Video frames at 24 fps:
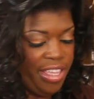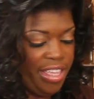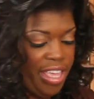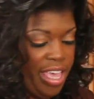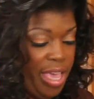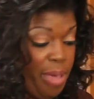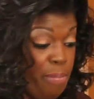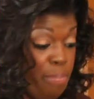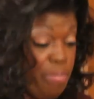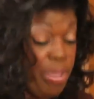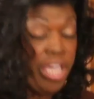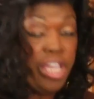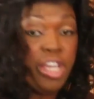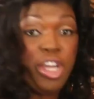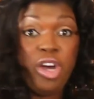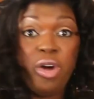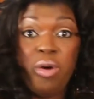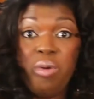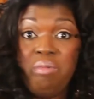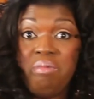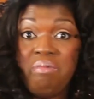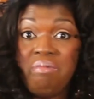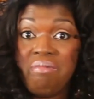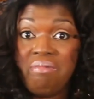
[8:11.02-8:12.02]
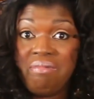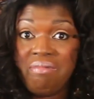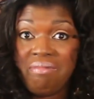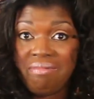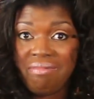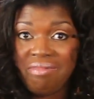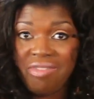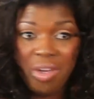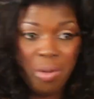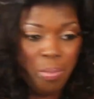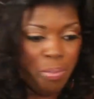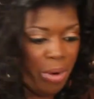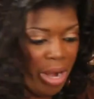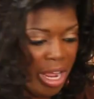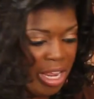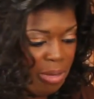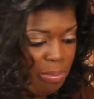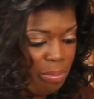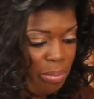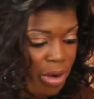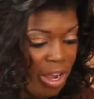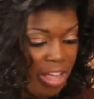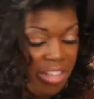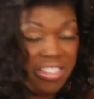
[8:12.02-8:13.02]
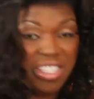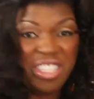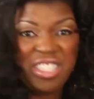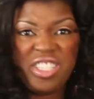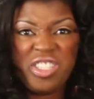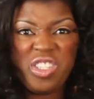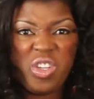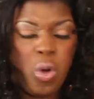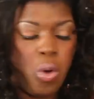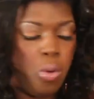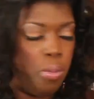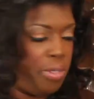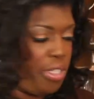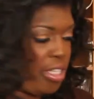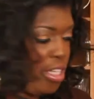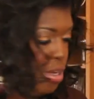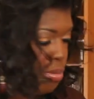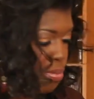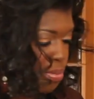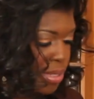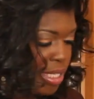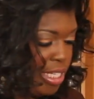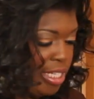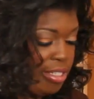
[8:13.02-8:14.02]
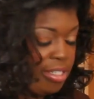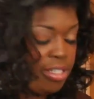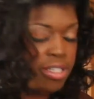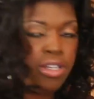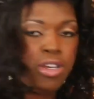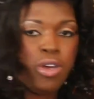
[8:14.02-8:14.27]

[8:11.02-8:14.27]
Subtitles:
And bingo, your brining process is almost complete.